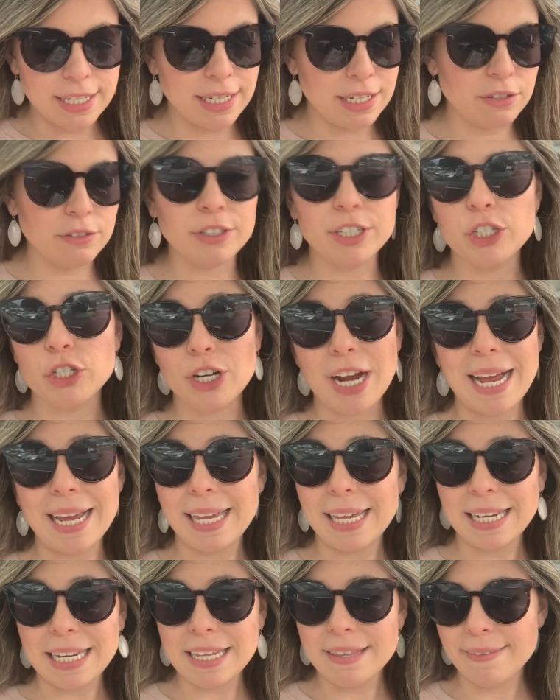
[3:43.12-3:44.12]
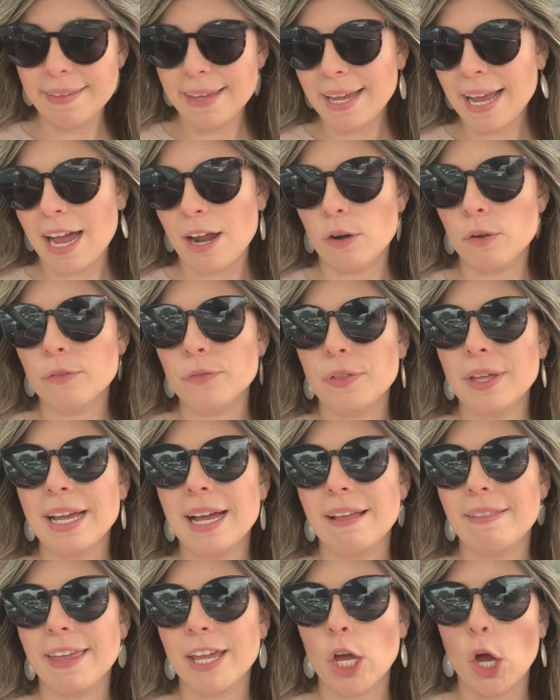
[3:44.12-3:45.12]
I didn't really track anything. I don't think
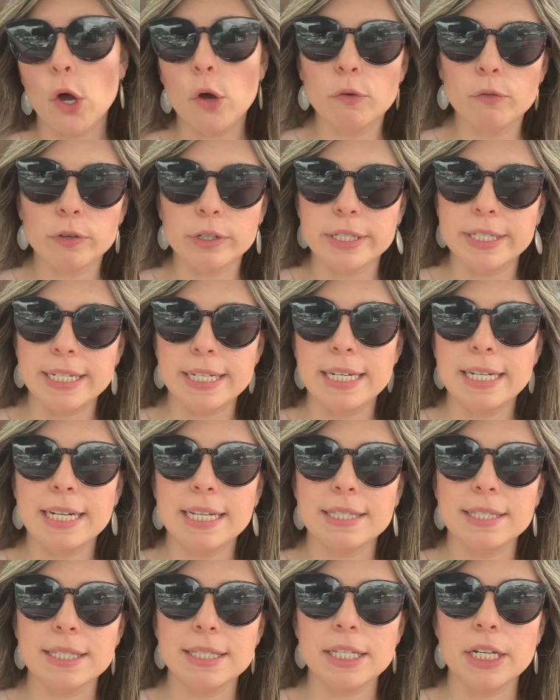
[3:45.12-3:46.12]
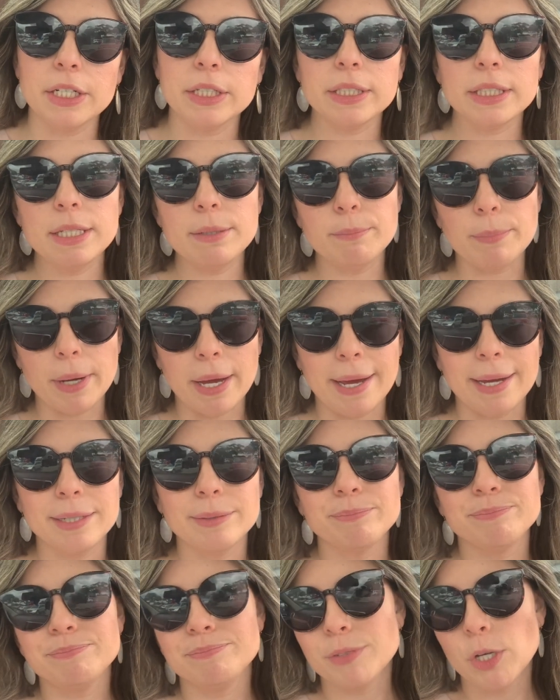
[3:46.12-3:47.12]
I like overdid it necessarily, but
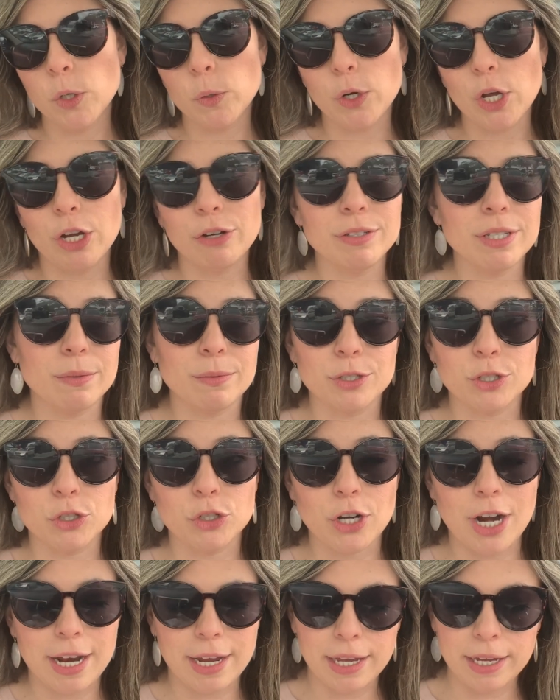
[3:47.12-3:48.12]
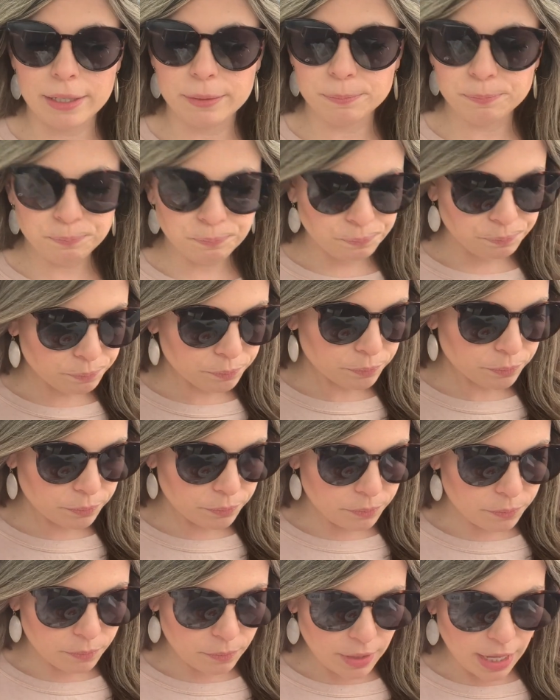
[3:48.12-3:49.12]
who knows, I wasn't tracking.
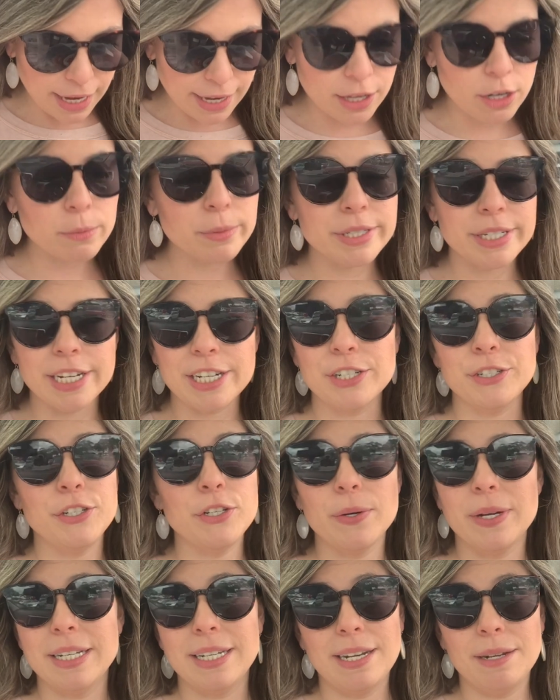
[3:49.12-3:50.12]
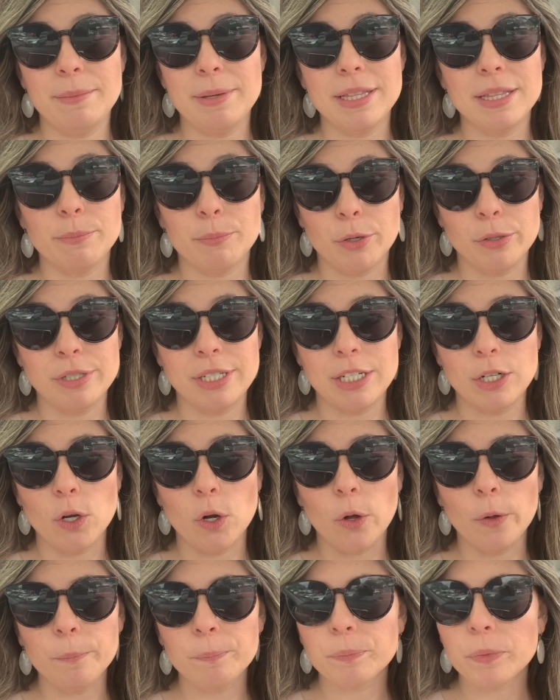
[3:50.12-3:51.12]
I can almost guarantee you I didn't meet the protein
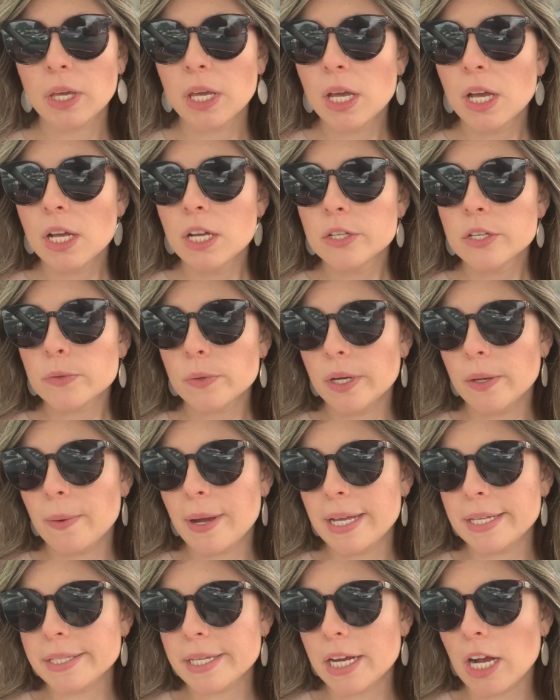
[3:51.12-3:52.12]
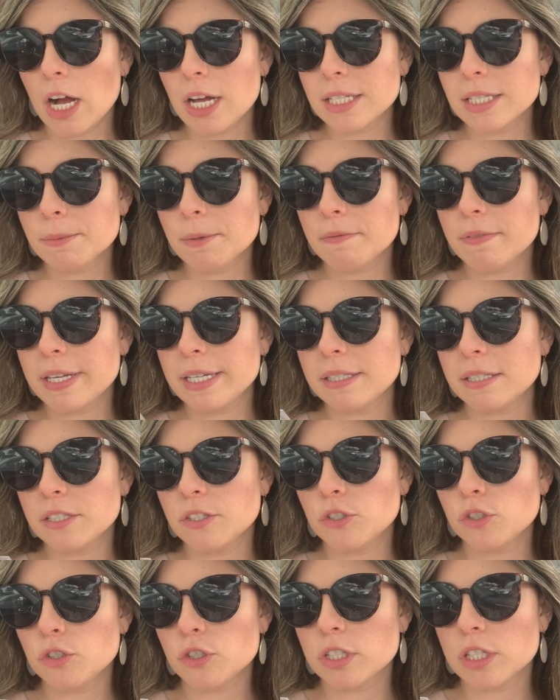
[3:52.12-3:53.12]
goal. So anyways, I got some of this.
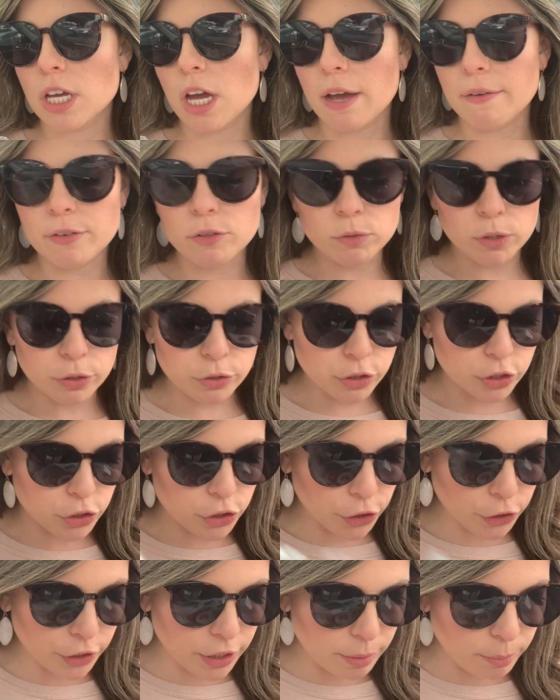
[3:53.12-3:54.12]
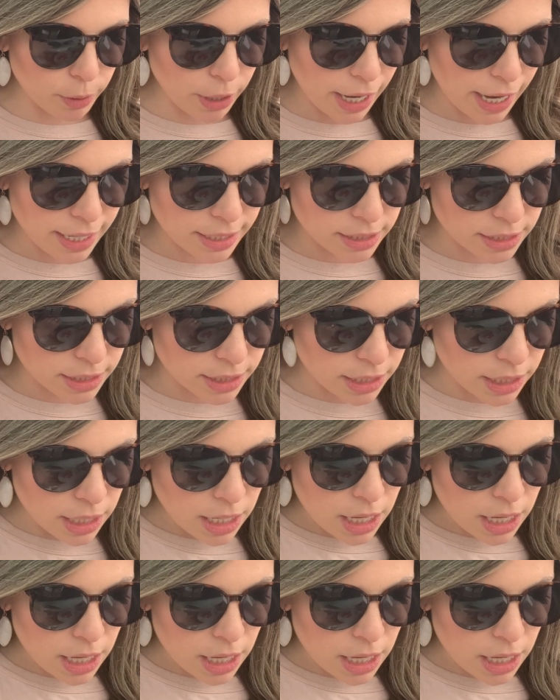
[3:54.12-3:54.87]
This is just the oven roasted turkey breast.